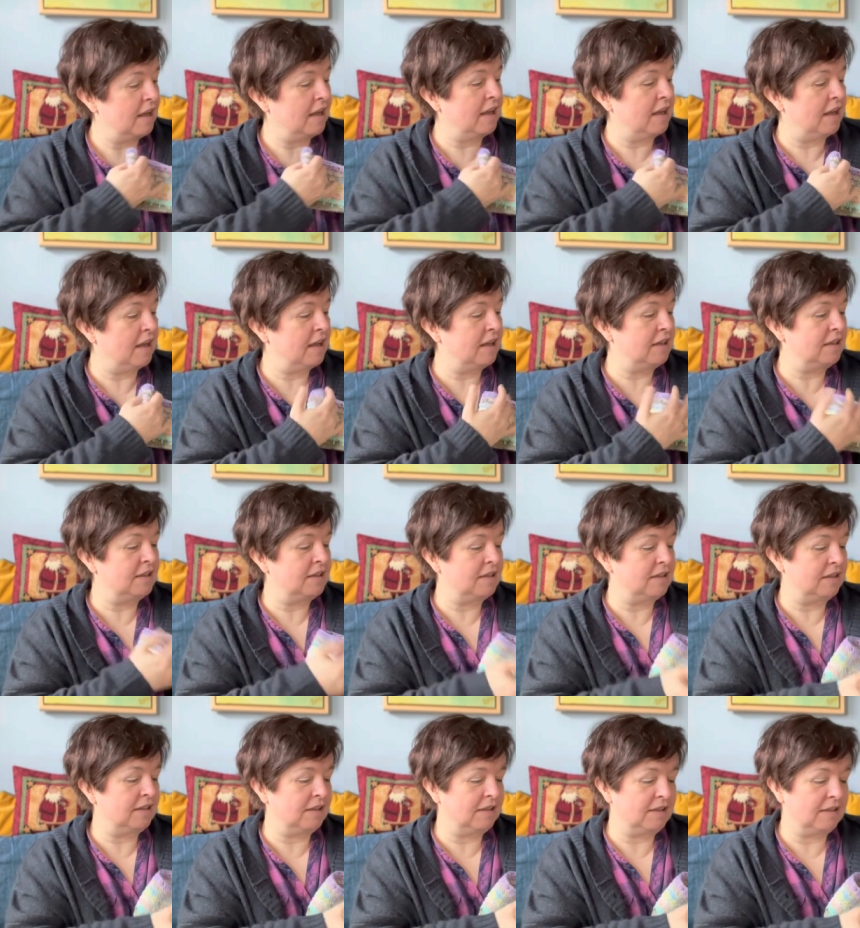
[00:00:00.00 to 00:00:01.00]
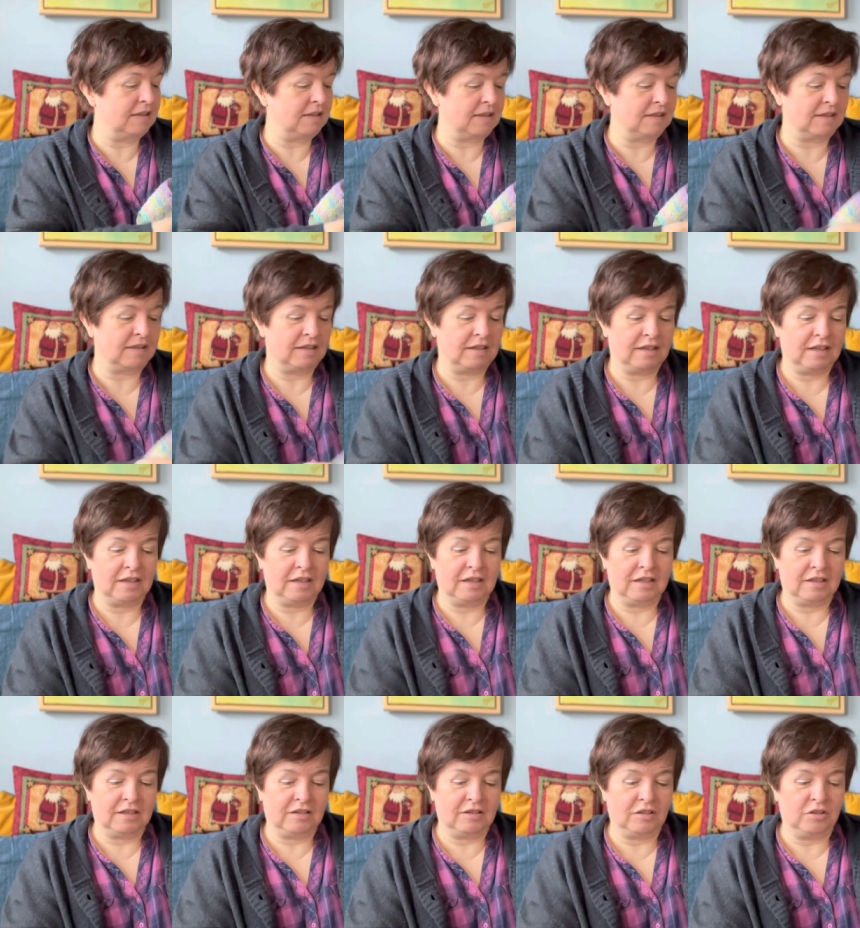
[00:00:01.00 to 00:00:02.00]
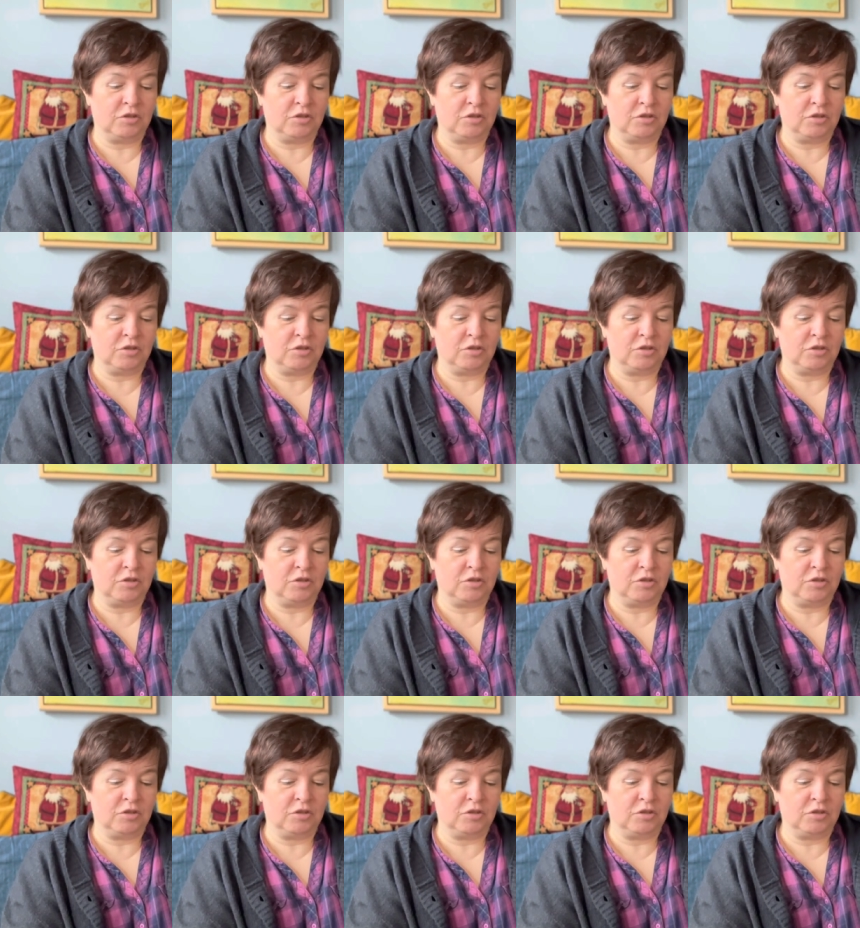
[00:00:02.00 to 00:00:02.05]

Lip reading: and it's a